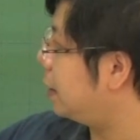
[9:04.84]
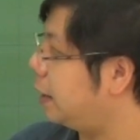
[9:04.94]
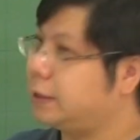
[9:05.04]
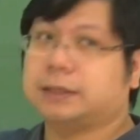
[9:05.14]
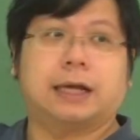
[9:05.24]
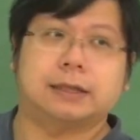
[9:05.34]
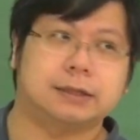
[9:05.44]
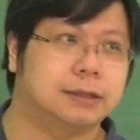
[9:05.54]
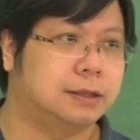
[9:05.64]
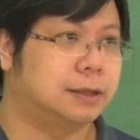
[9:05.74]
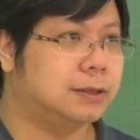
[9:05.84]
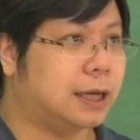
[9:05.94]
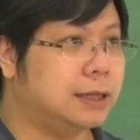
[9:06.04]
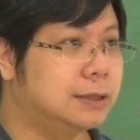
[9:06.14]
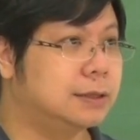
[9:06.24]
in this set.
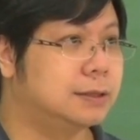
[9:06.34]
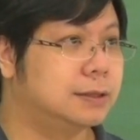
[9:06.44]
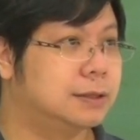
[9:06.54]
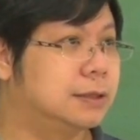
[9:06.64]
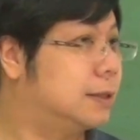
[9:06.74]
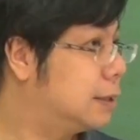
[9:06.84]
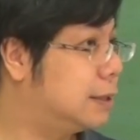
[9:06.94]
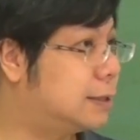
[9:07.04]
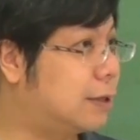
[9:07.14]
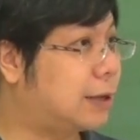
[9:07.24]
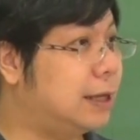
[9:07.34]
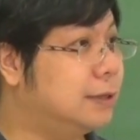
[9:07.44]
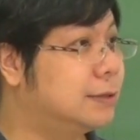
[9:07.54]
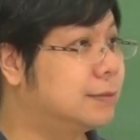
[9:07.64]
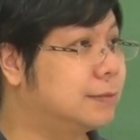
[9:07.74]
Okay? Is that okay?
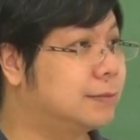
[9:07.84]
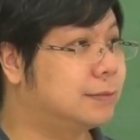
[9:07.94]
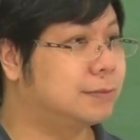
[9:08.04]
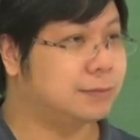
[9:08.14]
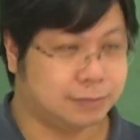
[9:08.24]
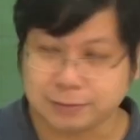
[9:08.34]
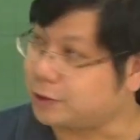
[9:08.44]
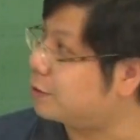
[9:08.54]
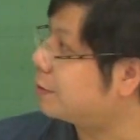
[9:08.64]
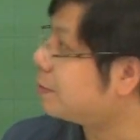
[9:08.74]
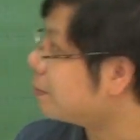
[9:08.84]
Good.